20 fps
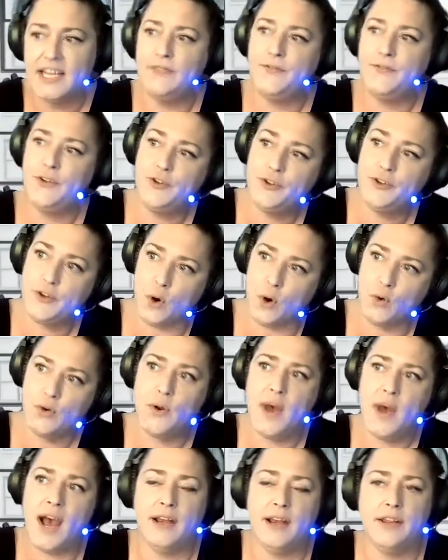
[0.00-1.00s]
If you
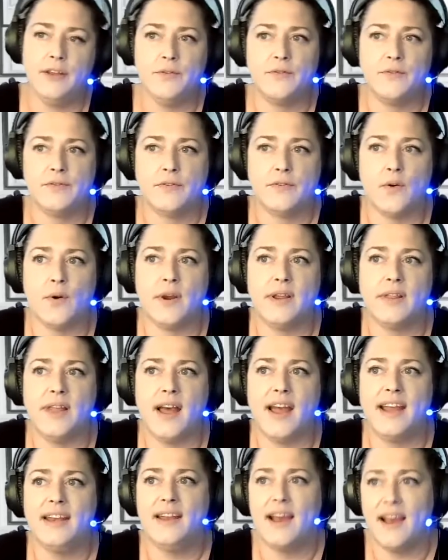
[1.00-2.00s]
don't know how to use
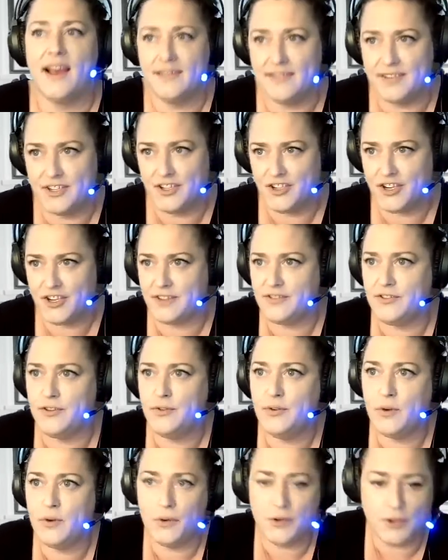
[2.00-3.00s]
Storyline, I
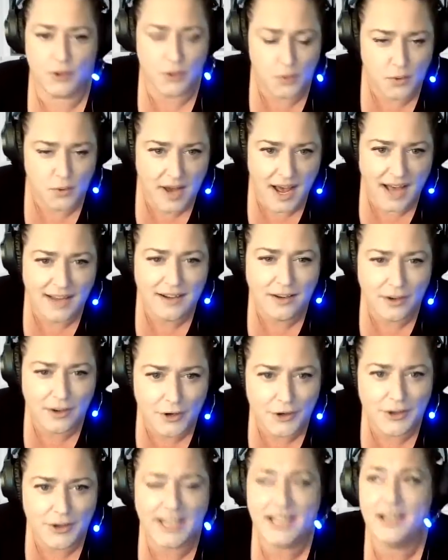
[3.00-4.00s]
suggest you go to Yukon
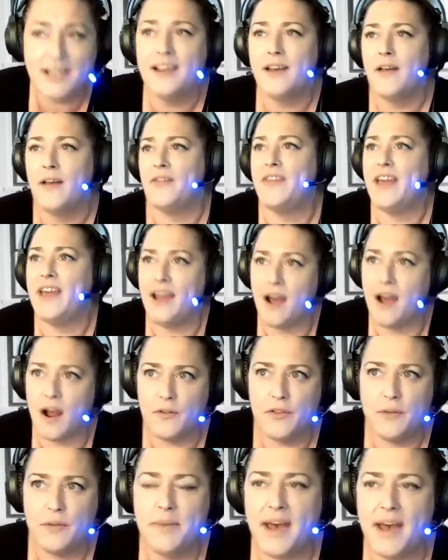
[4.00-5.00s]
Learning. They
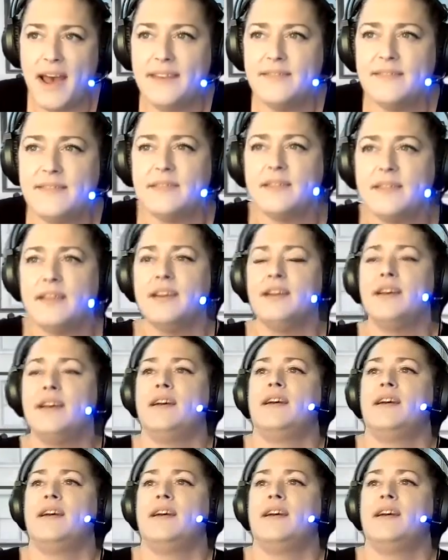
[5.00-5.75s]
are the best.